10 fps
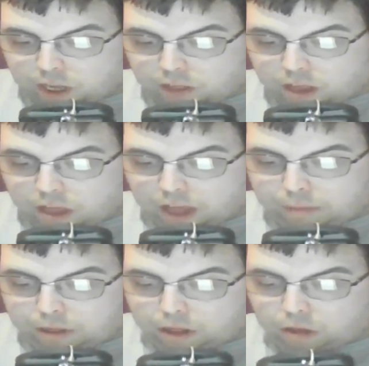this
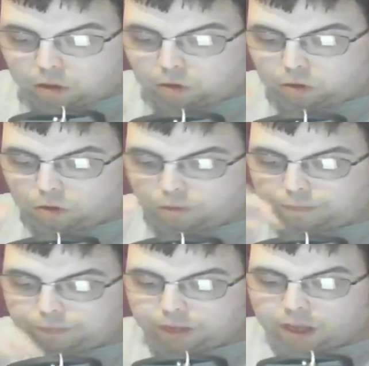happens to
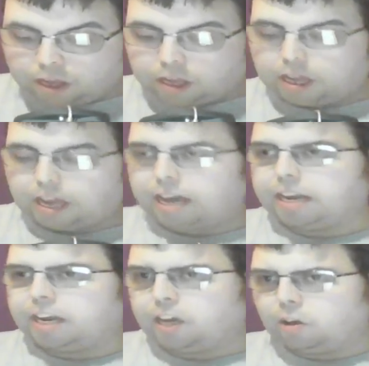and a
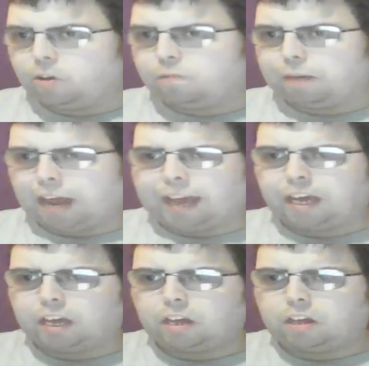huge blank.
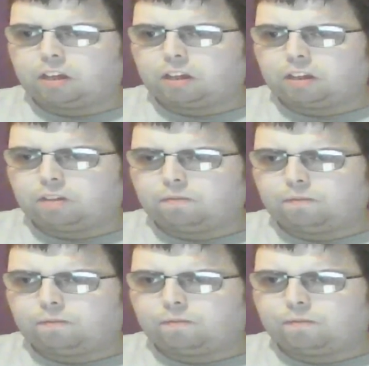
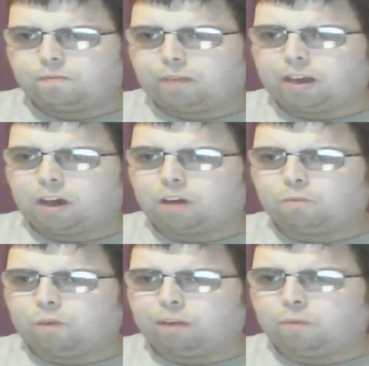You can't
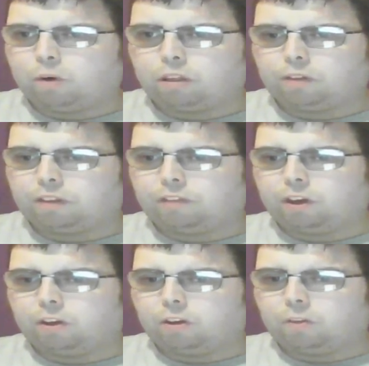read what's on the
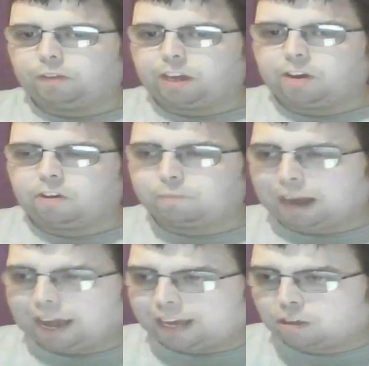few on the huge
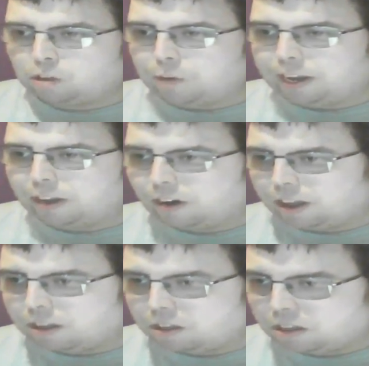blank. Sorry
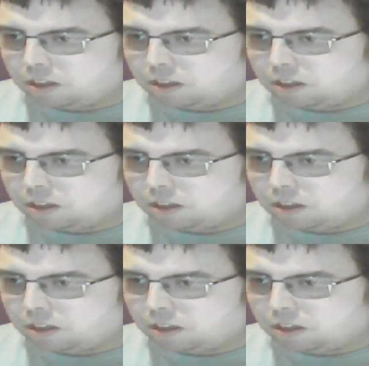guys.